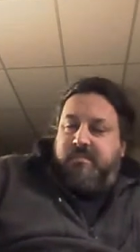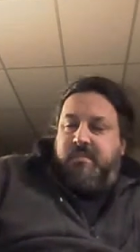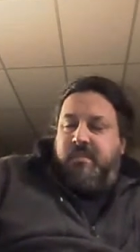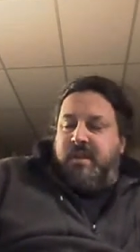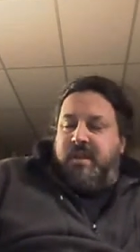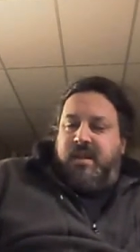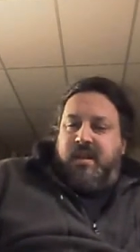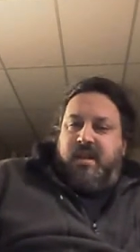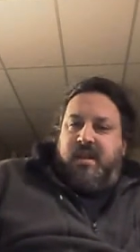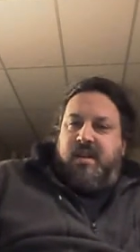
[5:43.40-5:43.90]

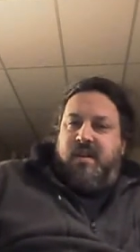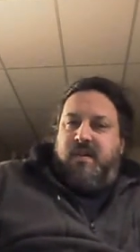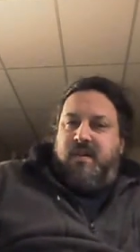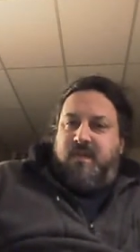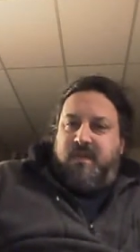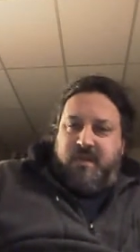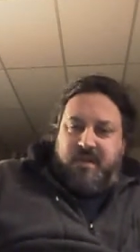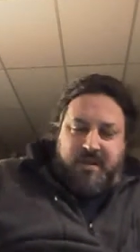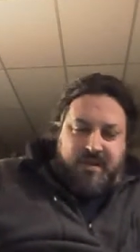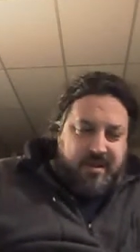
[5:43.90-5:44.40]
You
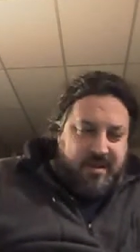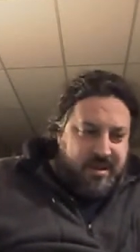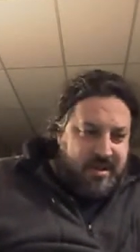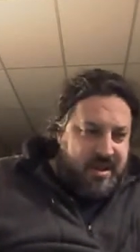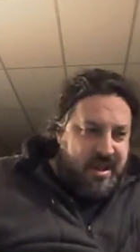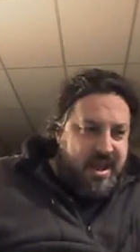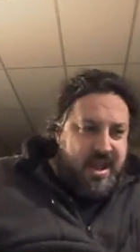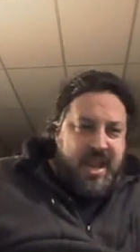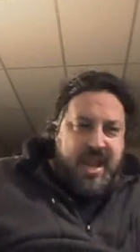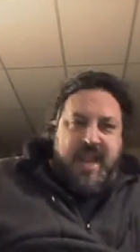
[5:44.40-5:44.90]
know?
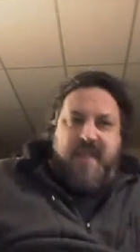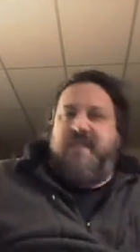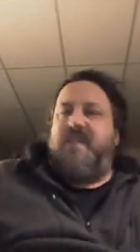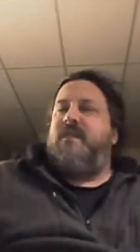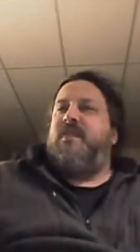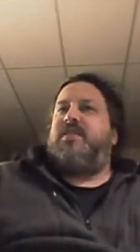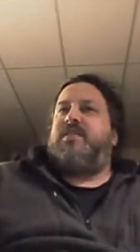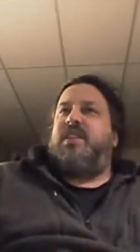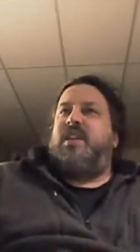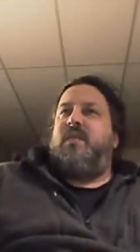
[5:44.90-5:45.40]
If
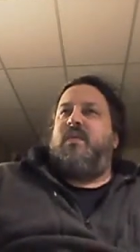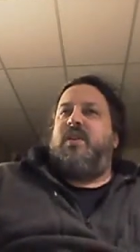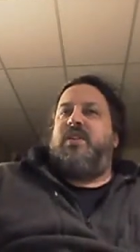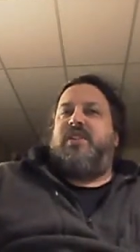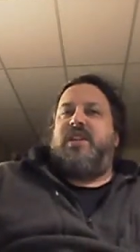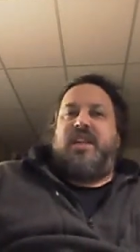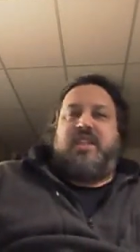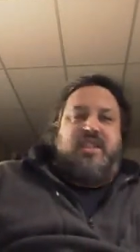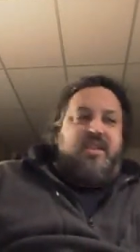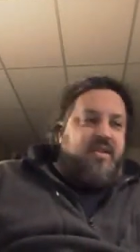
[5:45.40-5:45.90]
everyone's going to
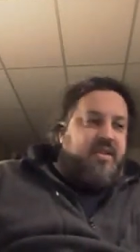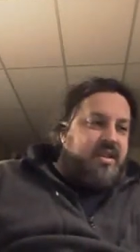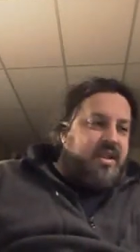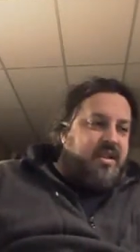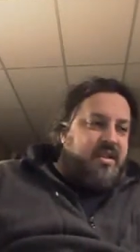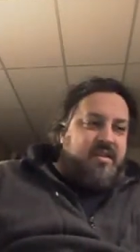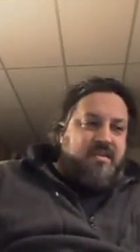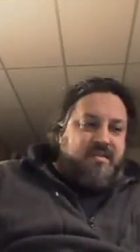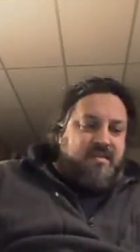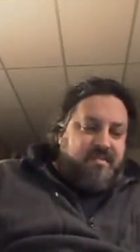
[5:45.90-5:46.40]
reject you,
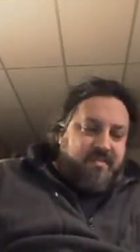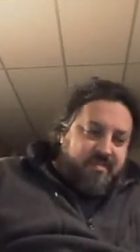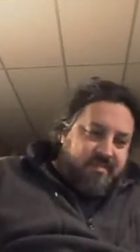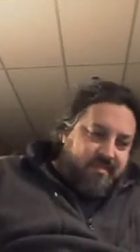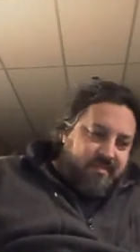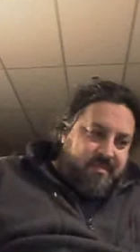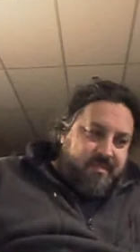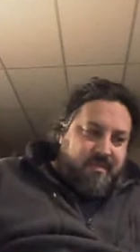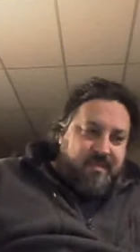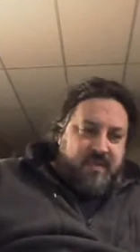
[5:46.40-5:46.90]
then
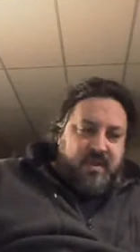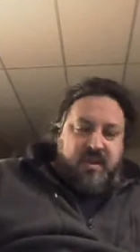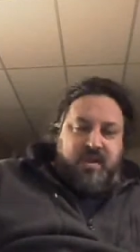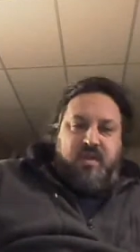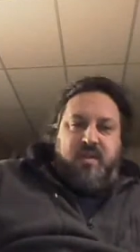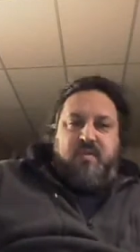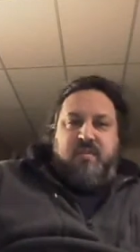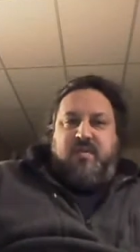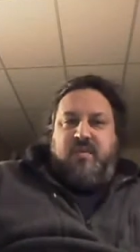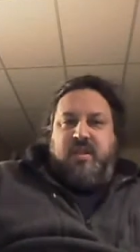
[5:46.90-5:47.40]

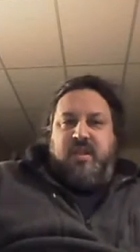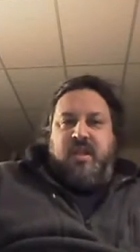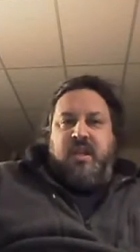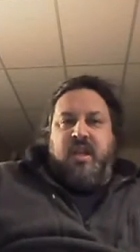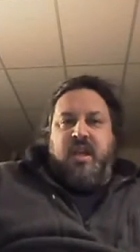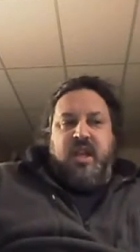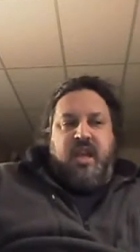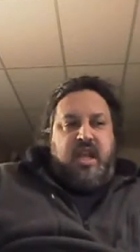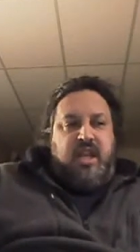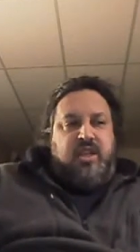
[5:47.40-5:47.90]

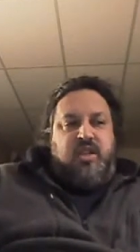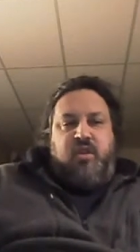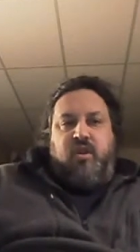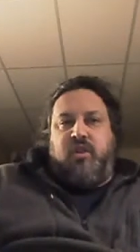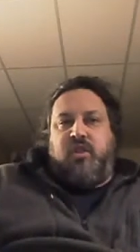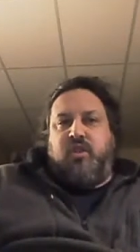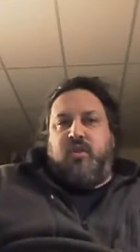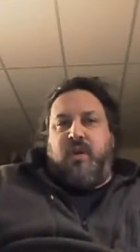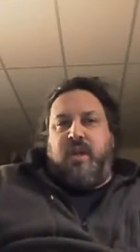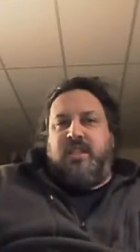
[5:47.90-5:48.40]
it's
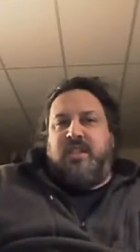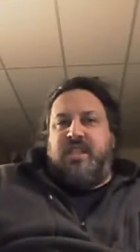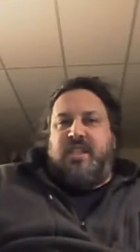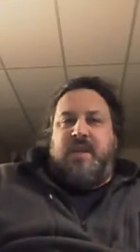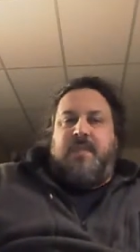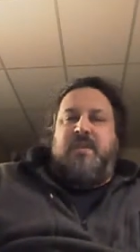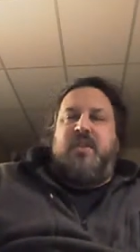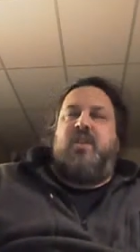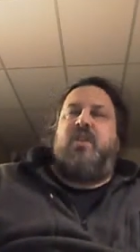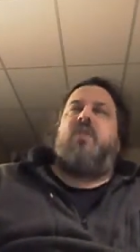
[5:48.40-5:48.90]
your choice.
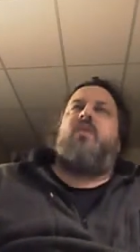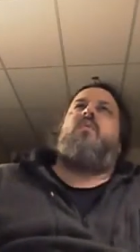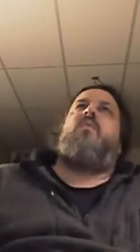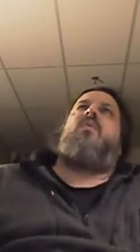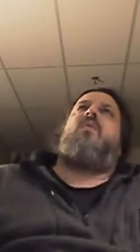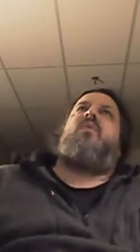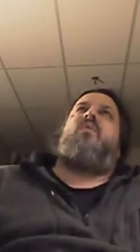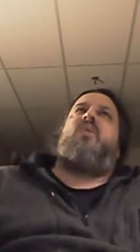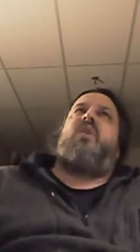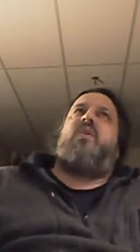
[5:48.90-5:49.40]
It's up to you
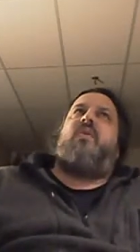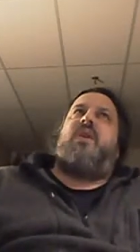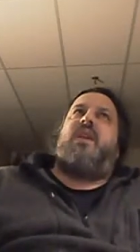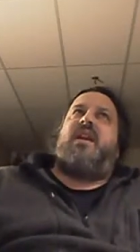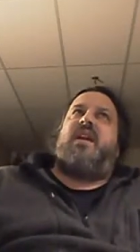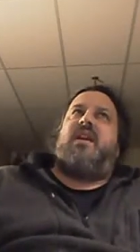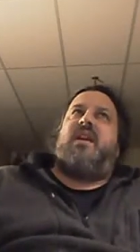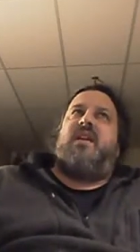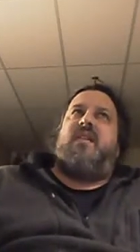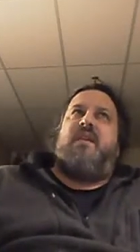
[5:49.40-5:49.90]
where you want
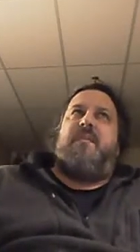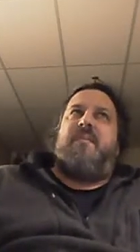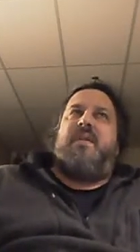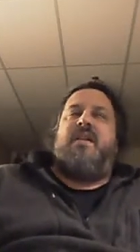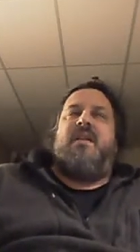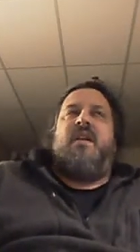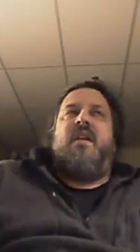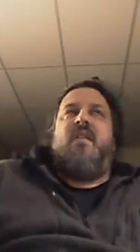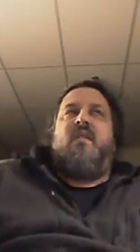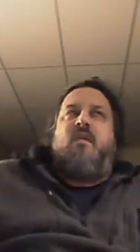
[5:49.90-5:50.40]
to hang out. I
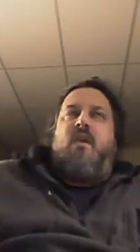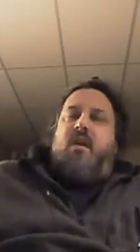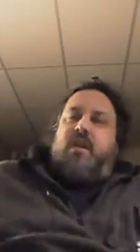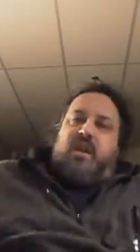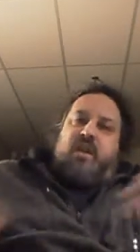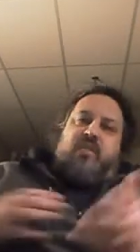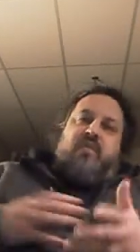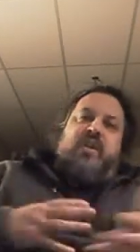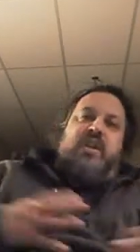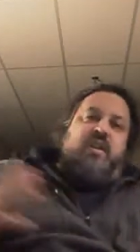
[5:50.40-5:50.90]
mean, they're all
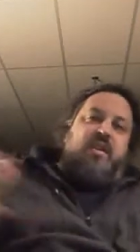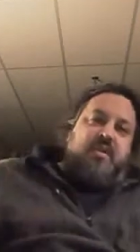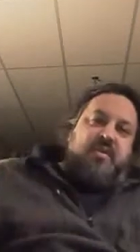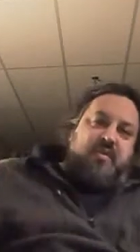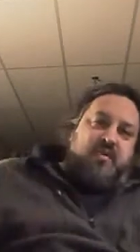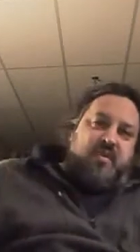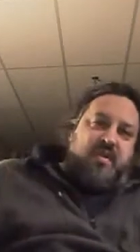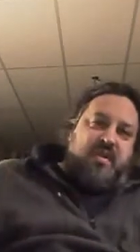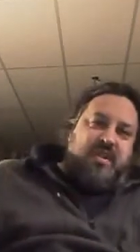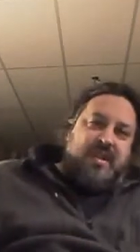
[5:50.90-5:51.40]
going to treat you
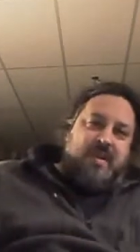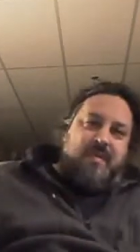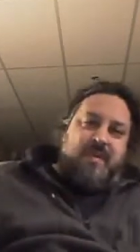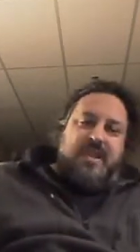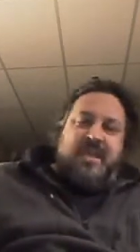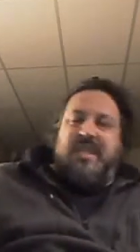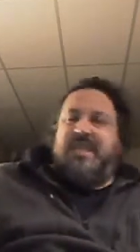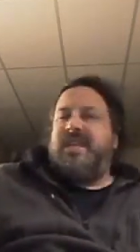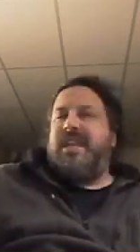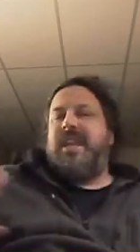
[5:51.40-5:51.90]

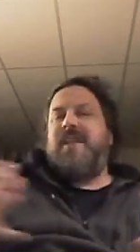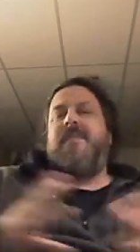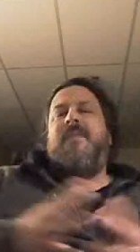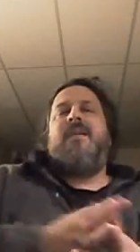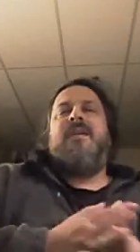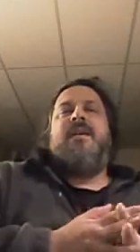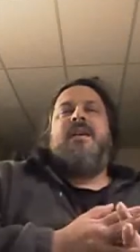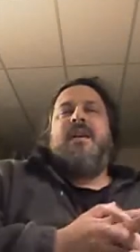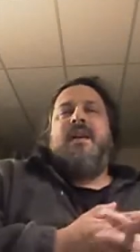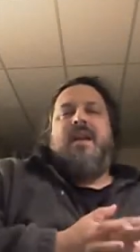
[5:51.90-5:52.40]
somewhat the same.
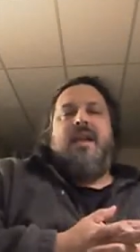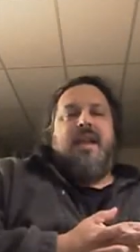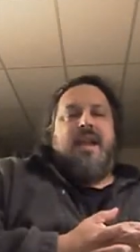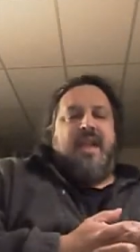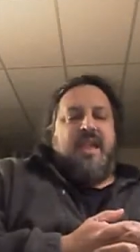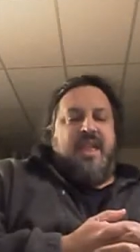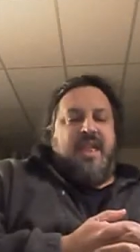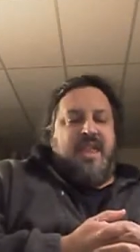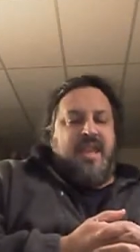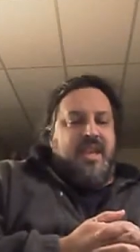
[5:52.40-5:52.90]

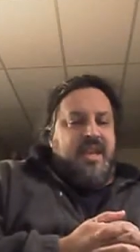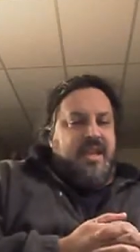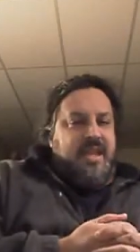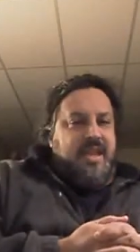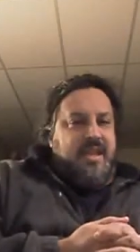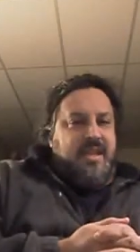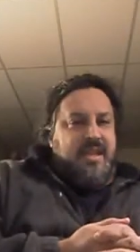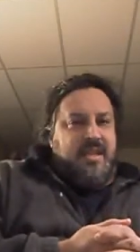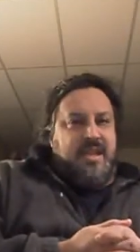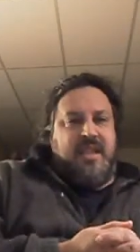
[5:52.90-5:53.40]
And the thing
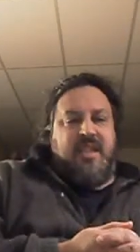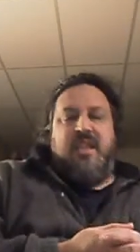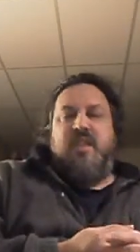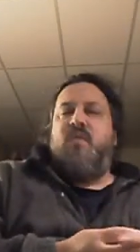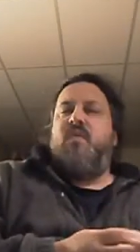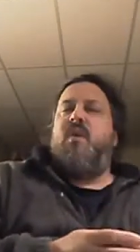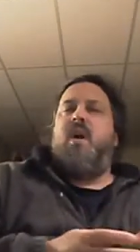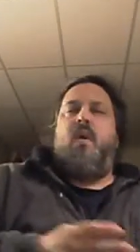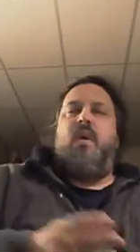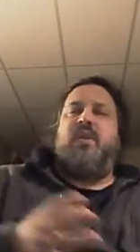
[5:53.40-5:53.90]
is that
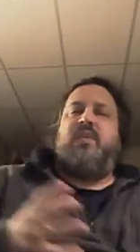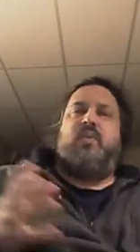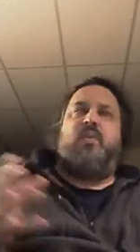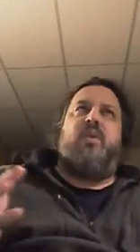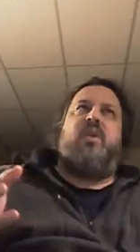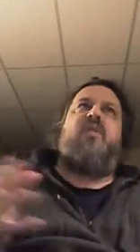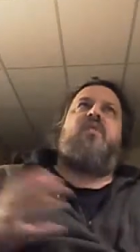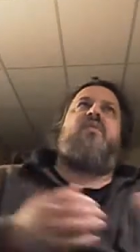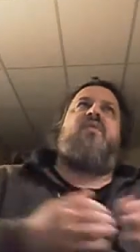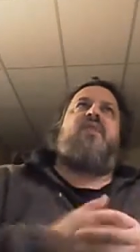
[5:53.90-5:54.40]
you always
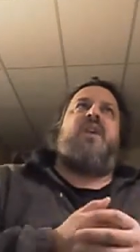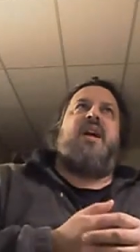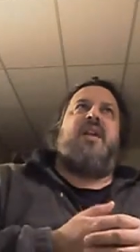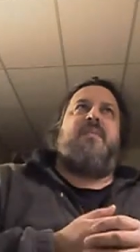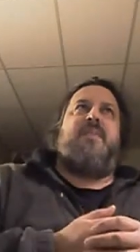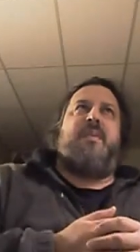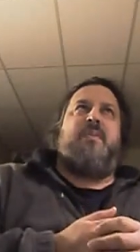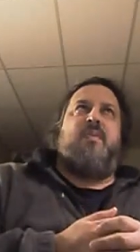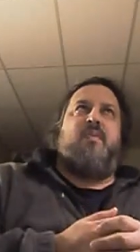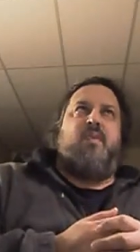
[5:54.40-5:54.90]
will
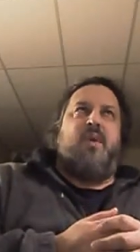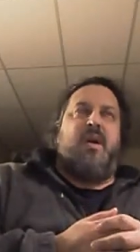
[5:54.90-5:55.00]
find people